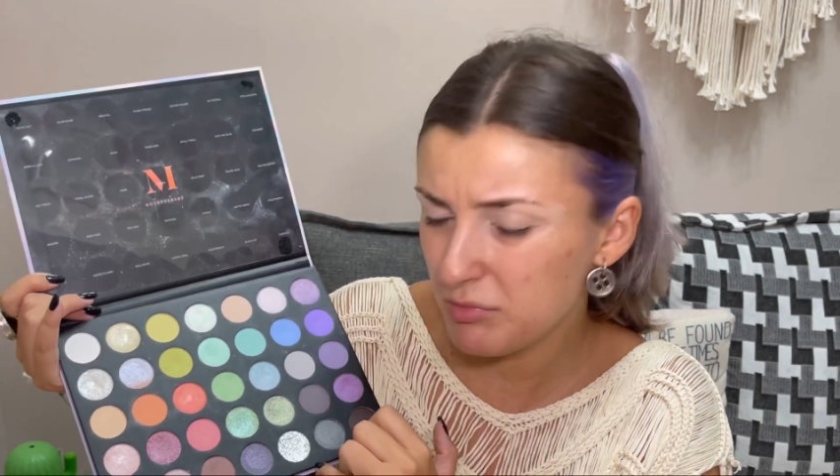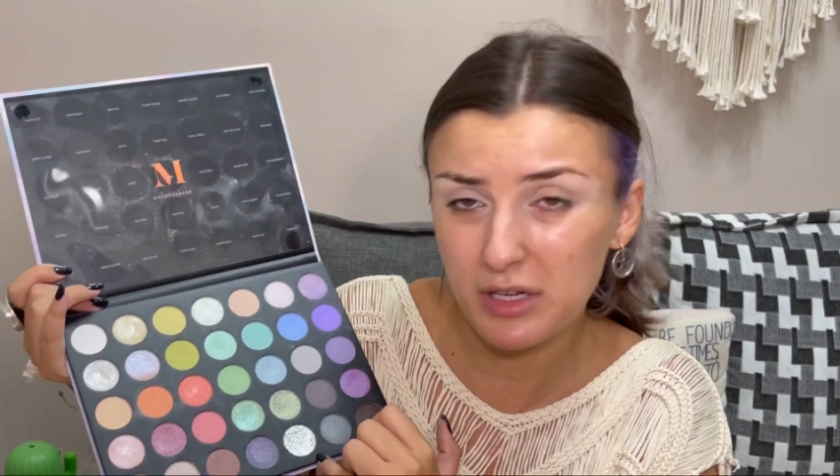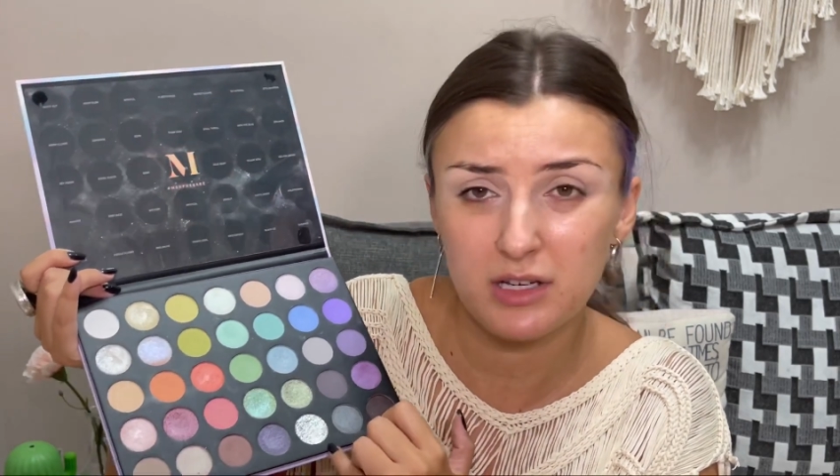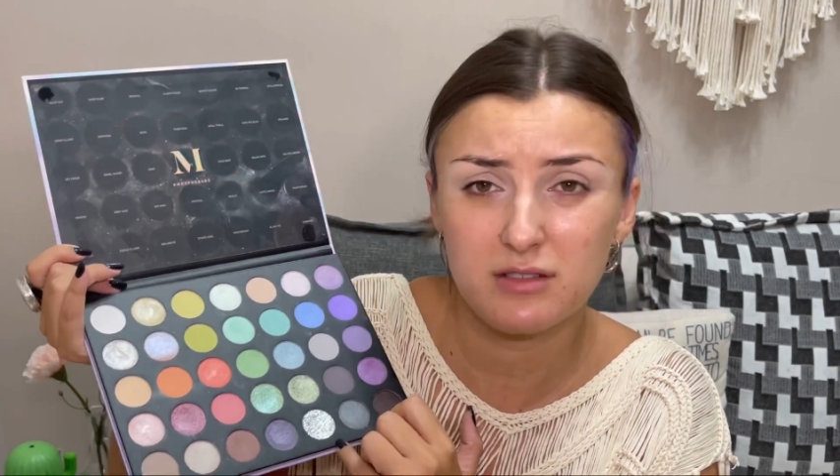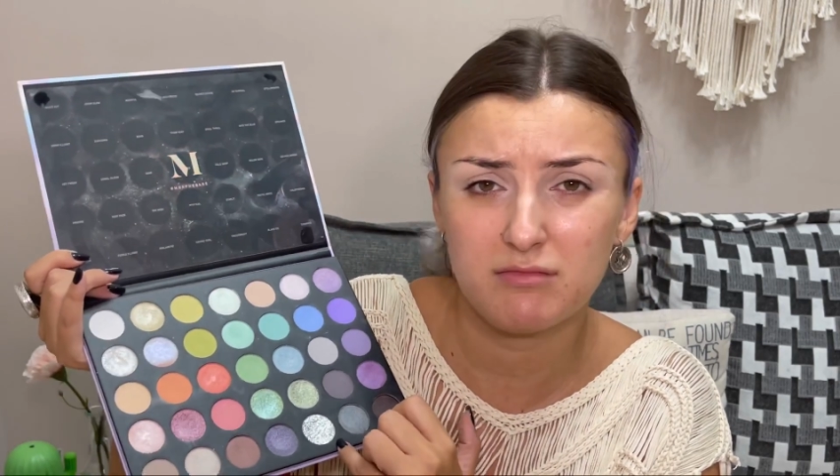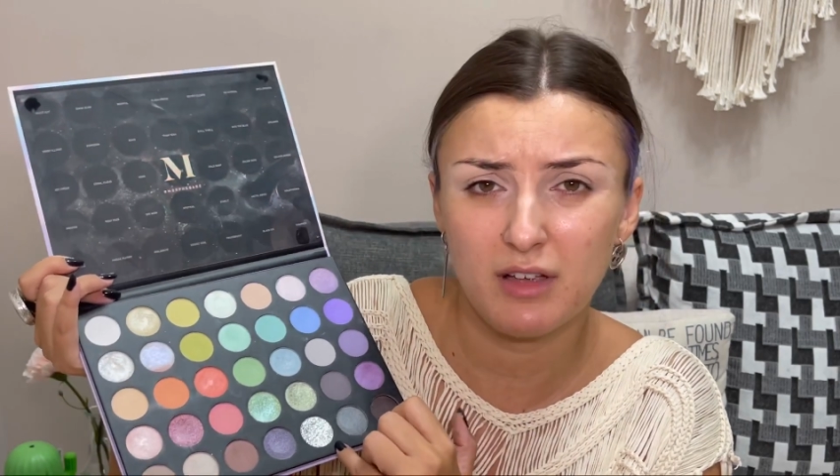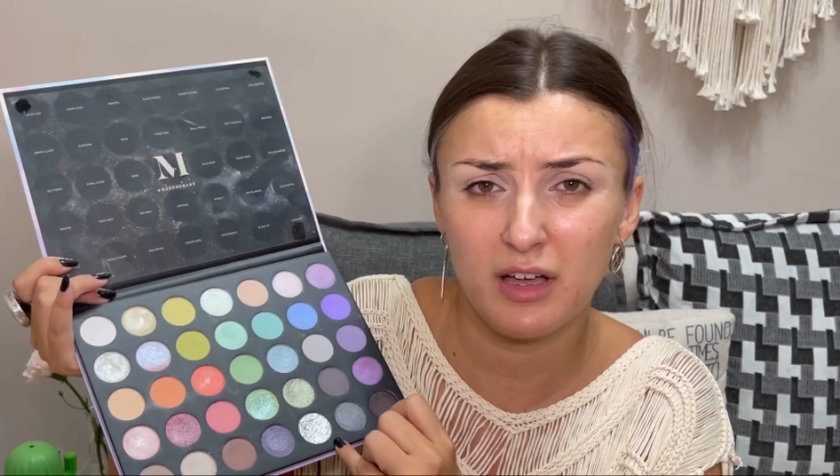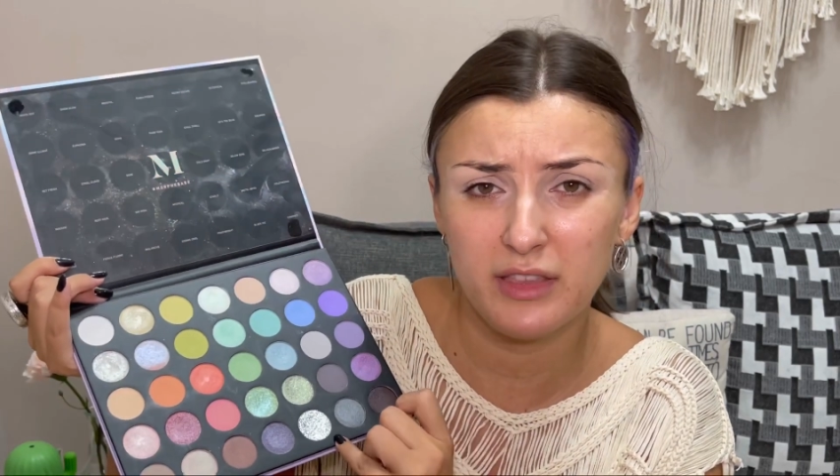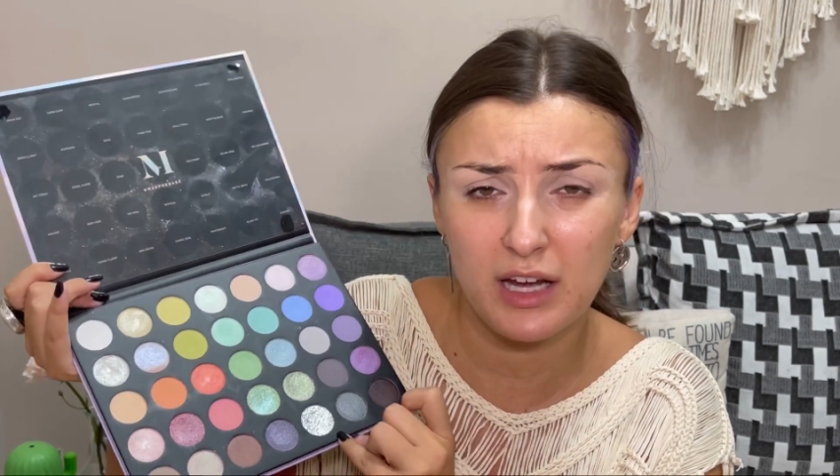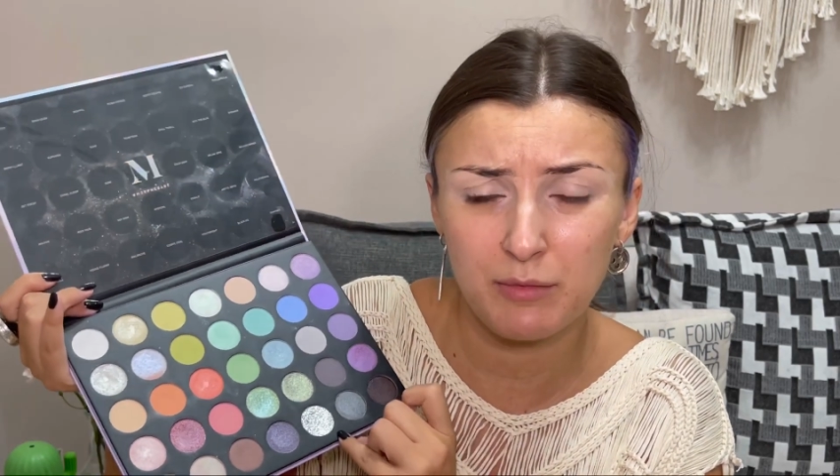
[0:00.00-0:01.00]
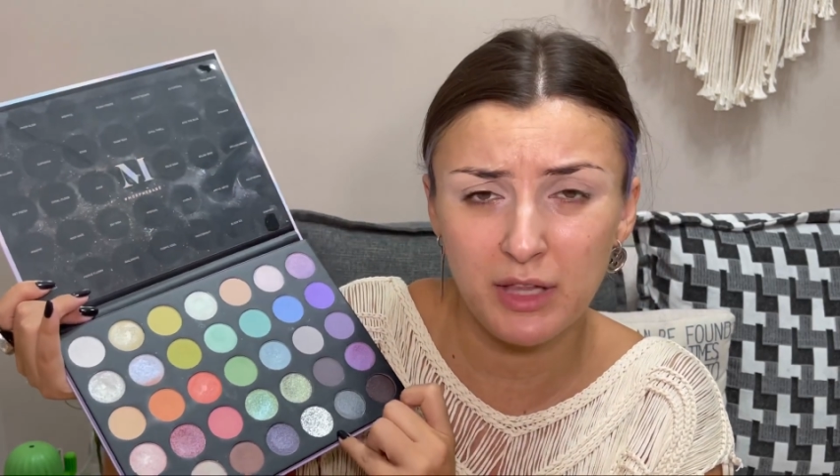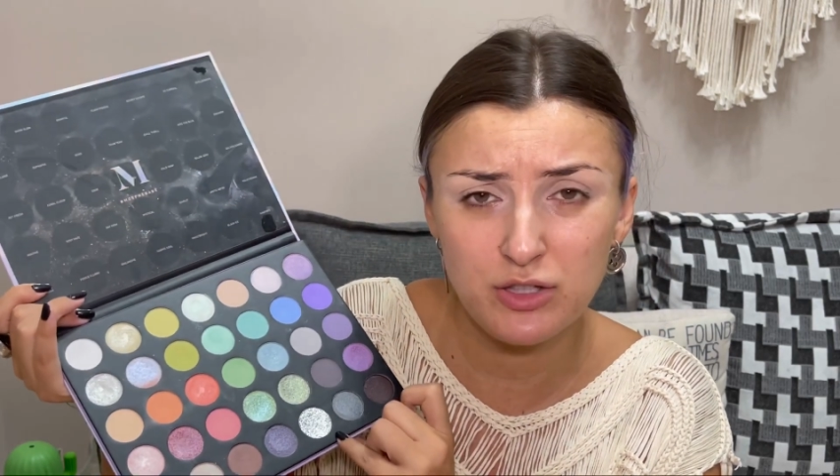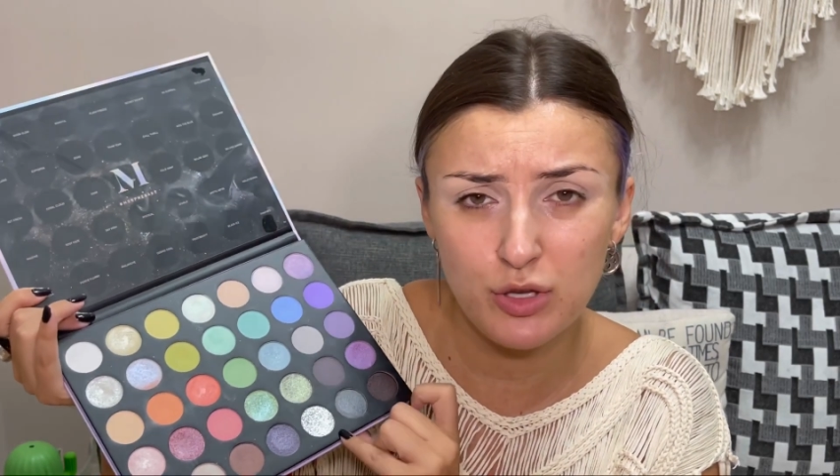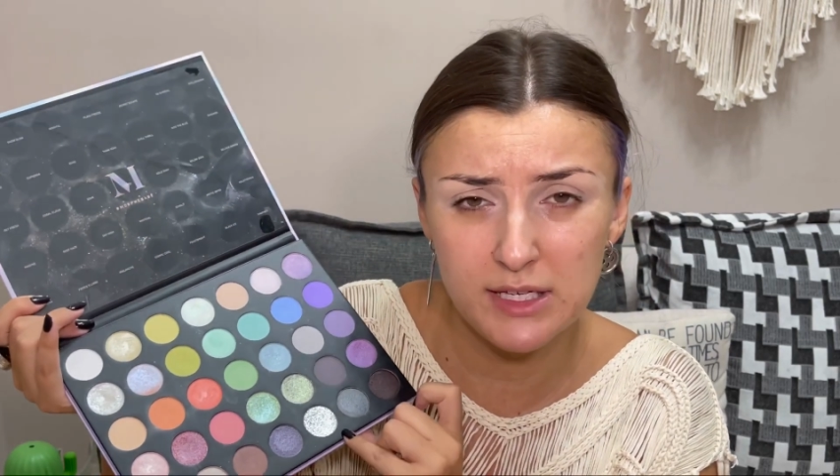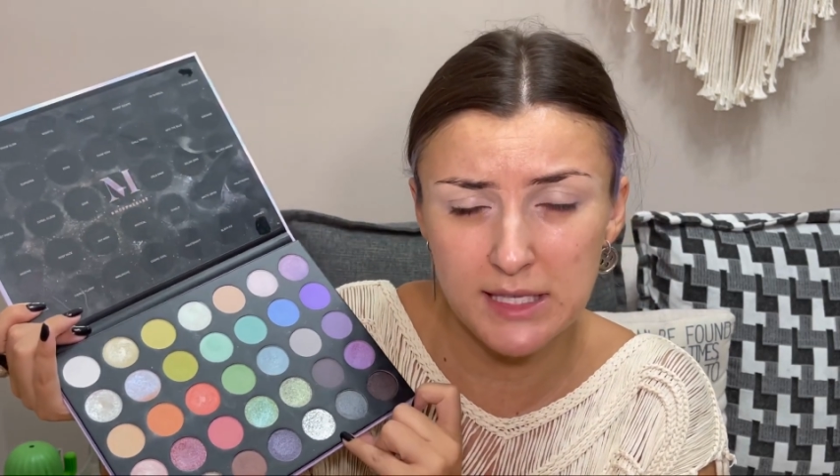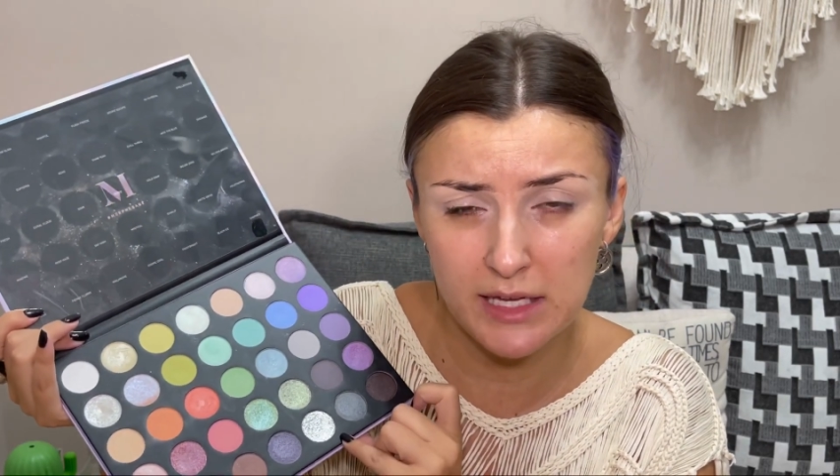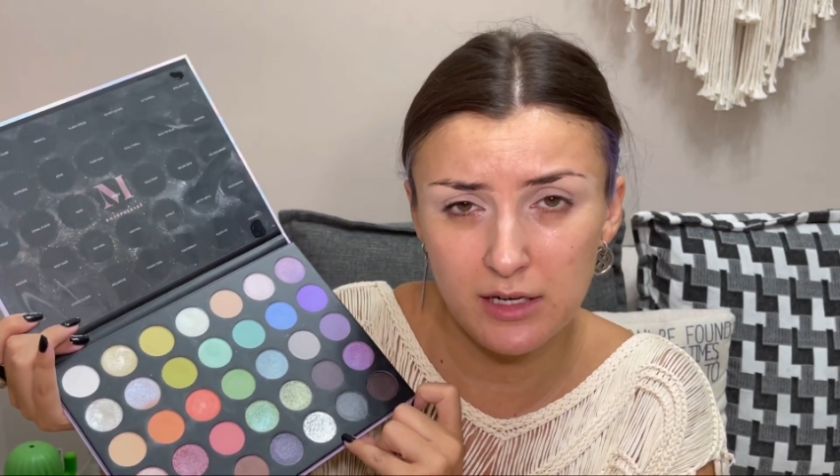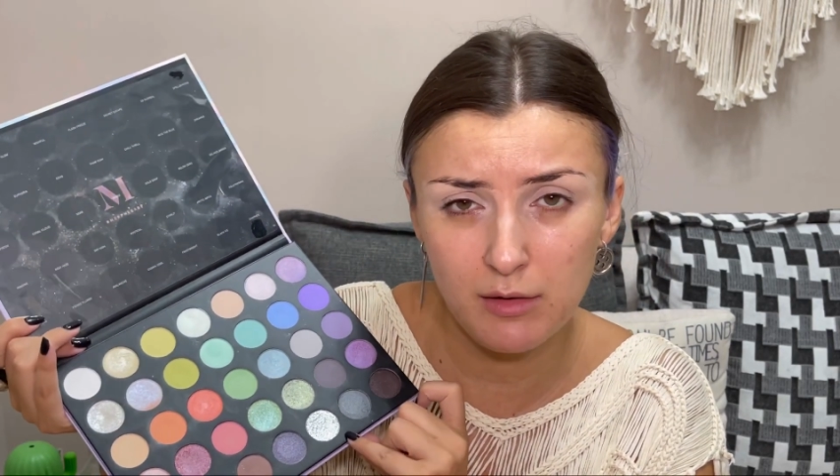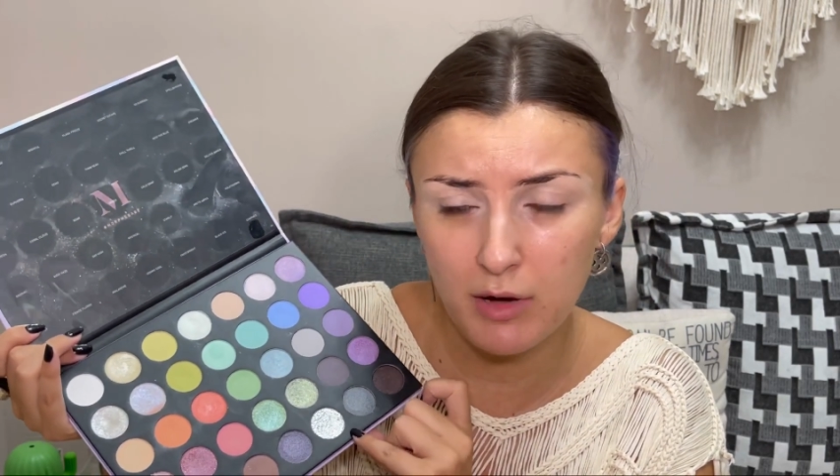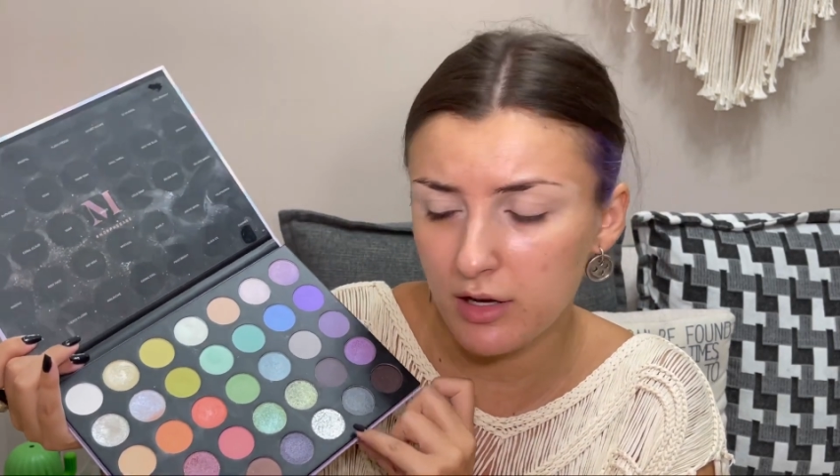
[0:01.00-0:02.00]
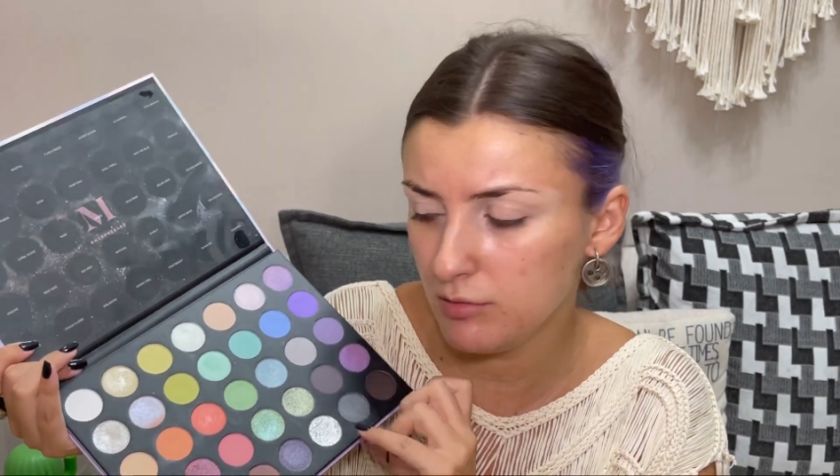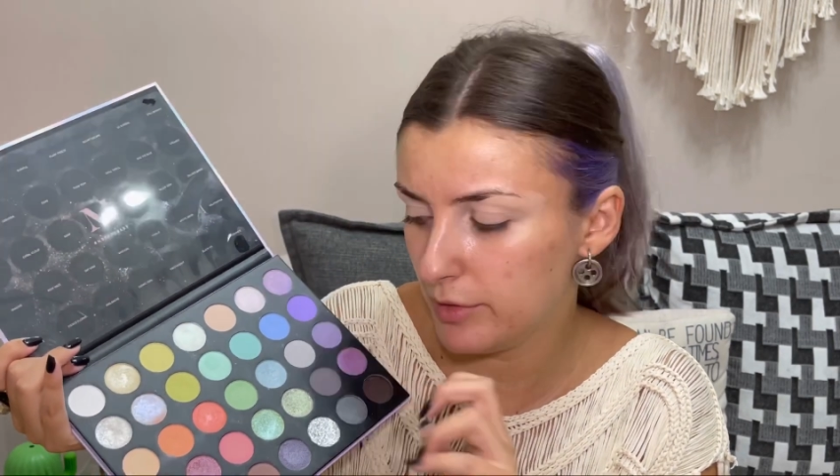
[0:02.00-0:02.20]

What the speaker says: because that I'm not so excited about,